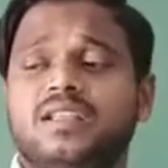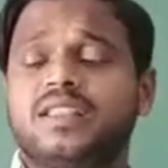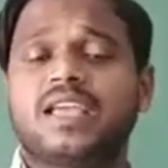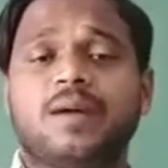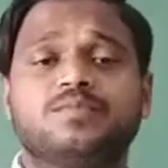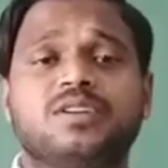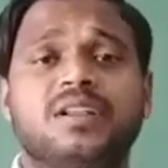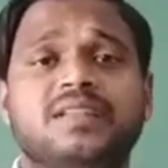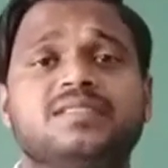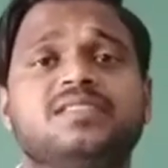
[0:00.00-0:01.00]
they captured,
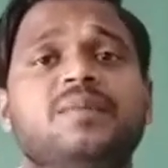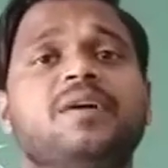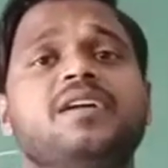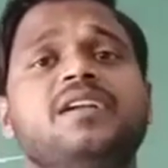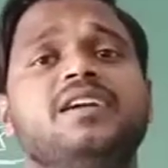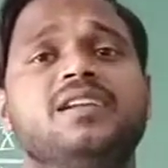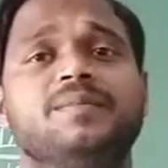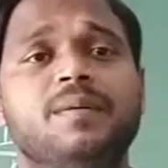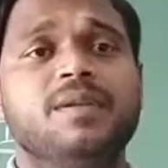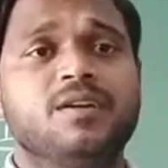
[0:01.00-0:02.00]
and as a democratic
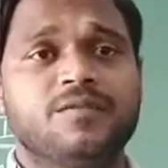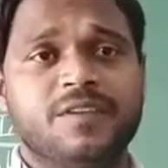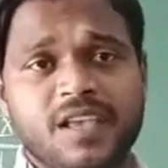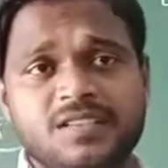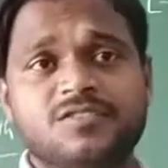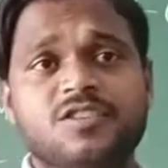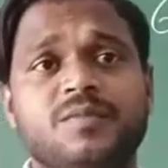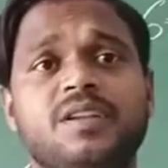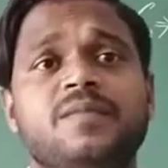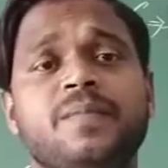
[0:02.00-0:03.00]
republic of East
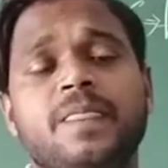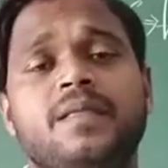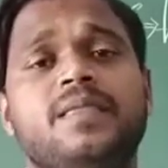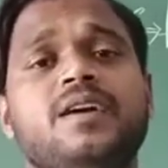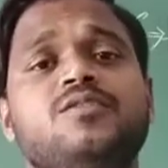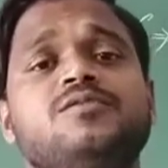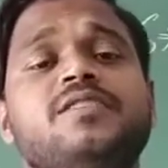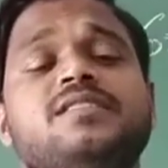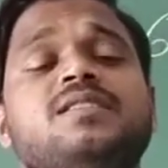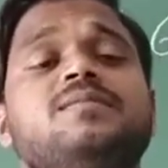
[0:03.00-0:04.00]
Germany they
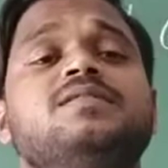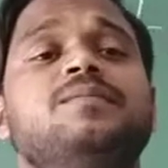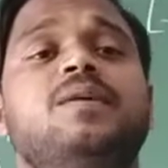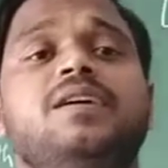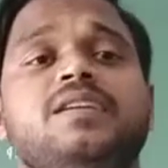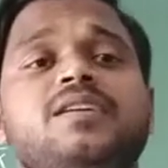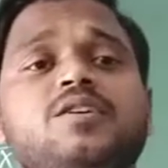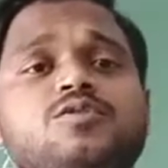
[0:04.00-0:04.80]
also established a party.